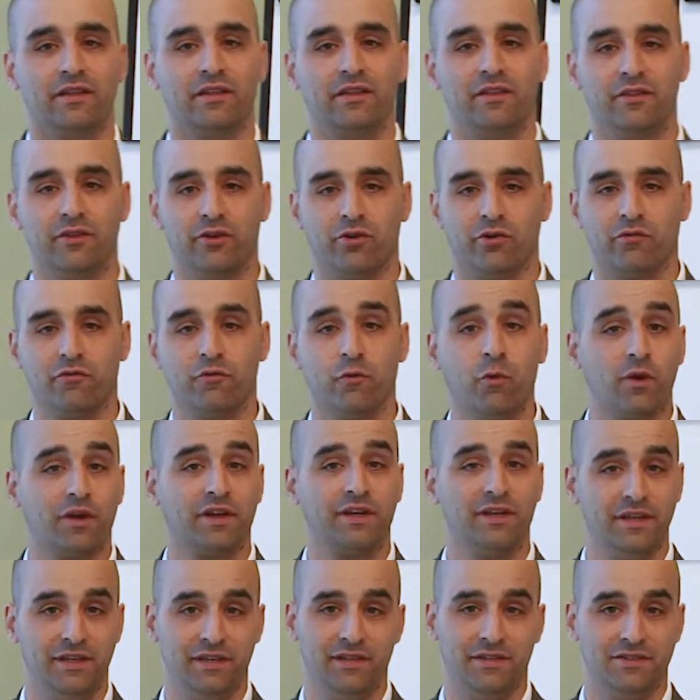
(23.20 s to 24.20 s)
There are four
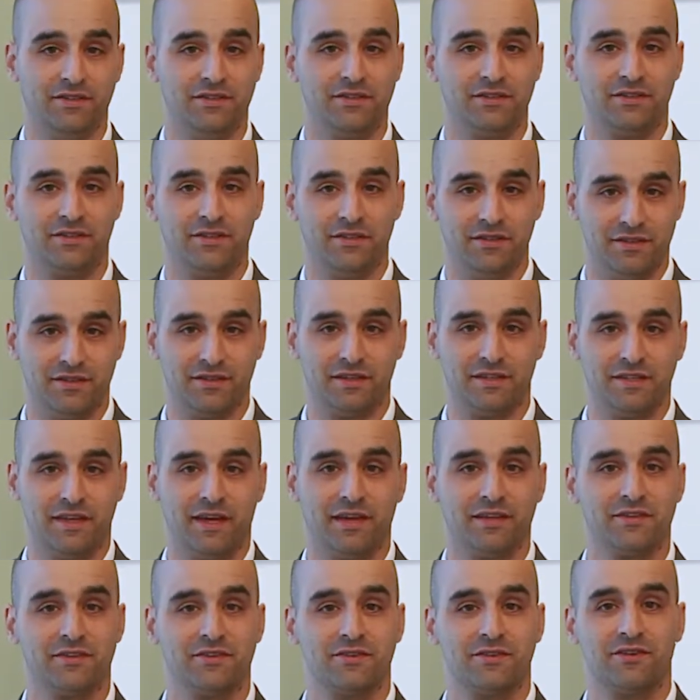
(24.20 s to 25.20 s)
keys to the
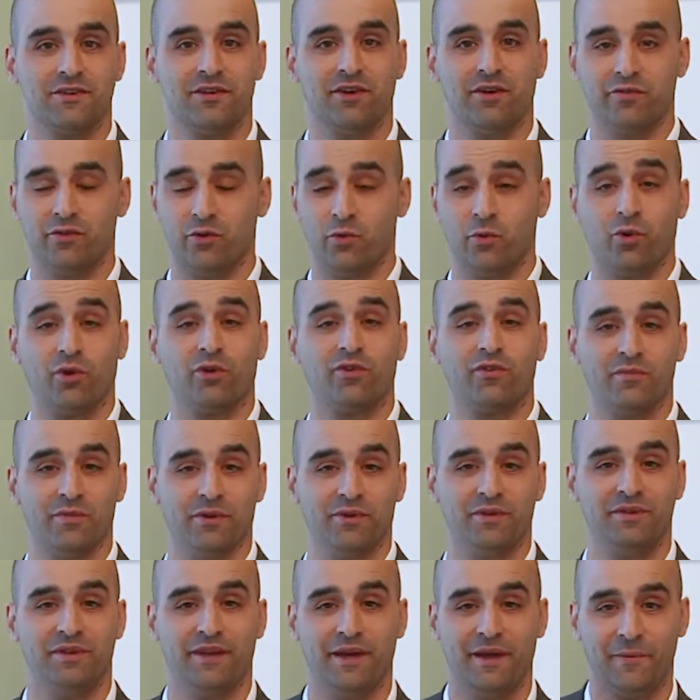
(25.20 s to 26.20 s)
success of your work
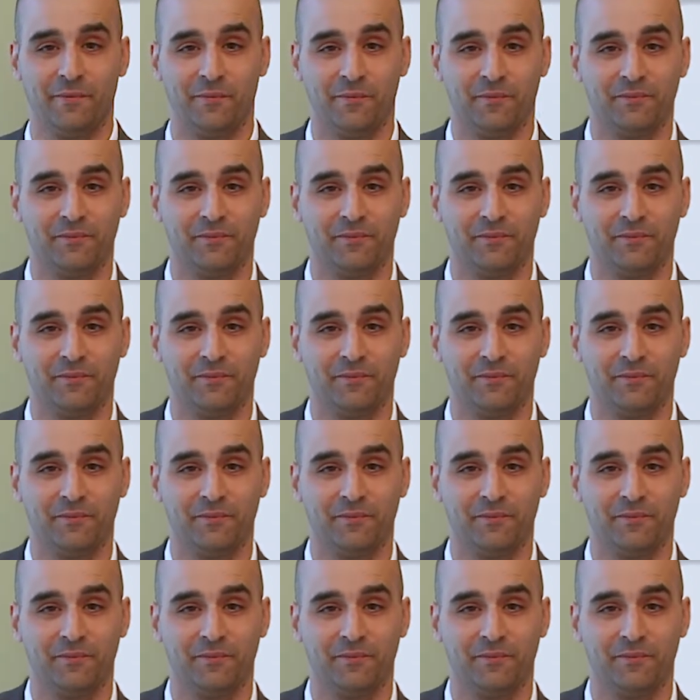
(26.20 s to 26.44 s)
remote day.